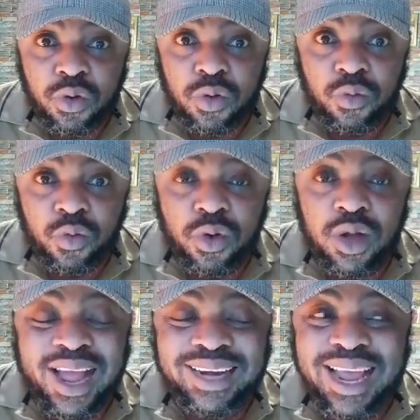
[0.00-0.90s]

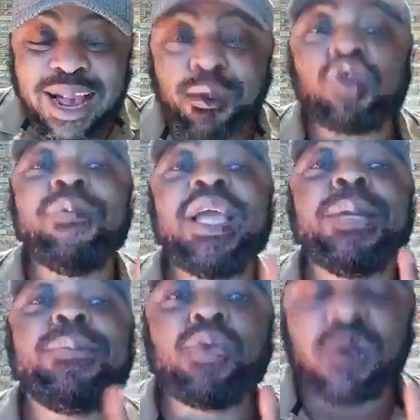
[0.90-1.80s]
I'm going to
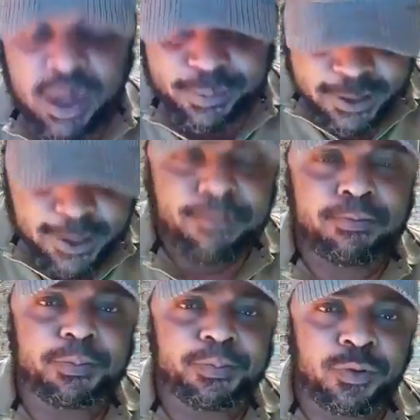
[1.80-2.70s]
make a program here
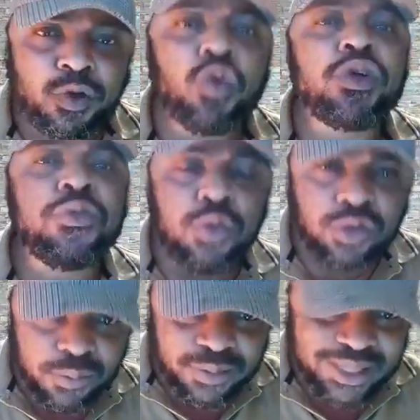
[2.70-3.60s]
to review
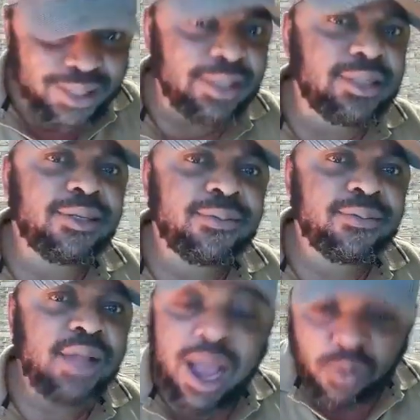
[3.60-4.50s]
some secrets.
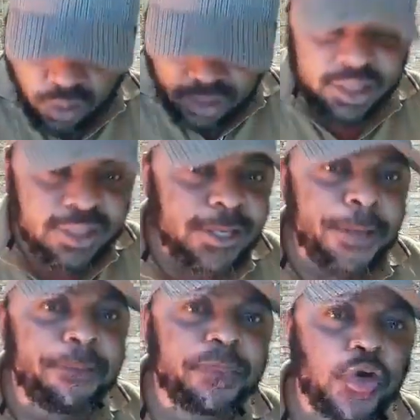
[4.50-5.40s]
I will not say it
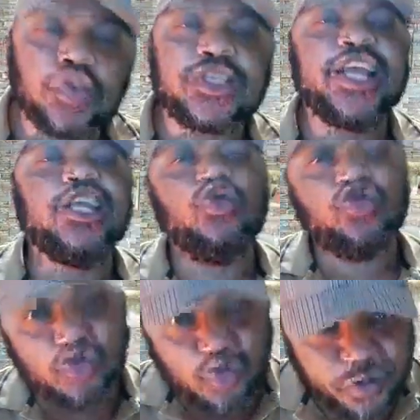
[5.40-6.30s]
here concerning
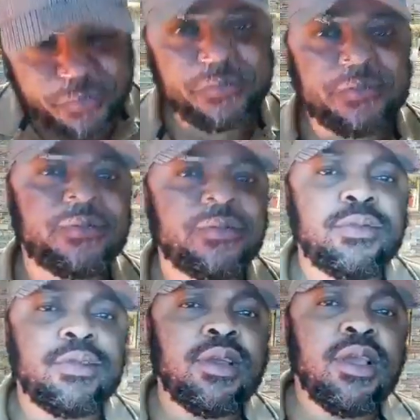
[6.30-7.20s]
Ojukwu.
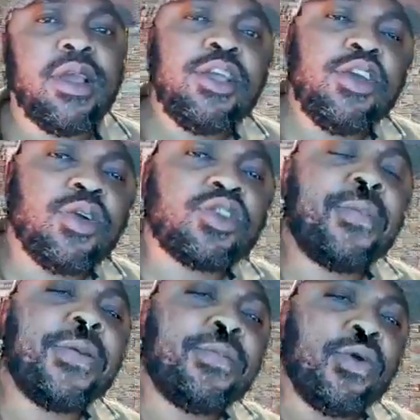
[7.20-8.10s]
You know,
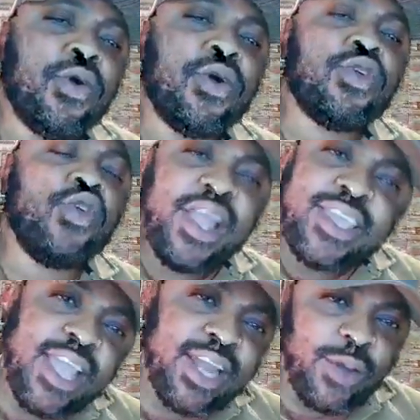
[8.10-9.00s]
some people, you are
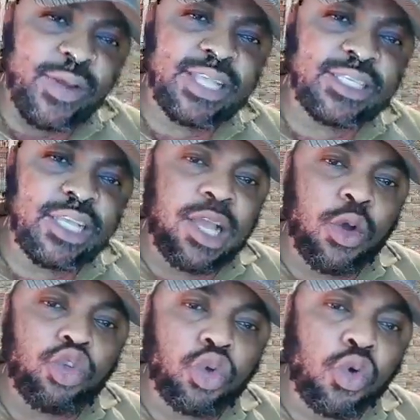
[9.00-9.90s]
here now when I say
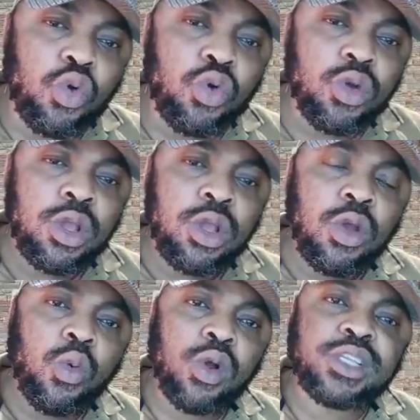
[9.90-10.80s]
Ojukwu
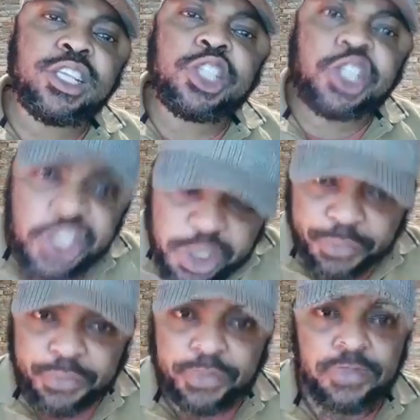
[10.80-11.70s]
was a thief.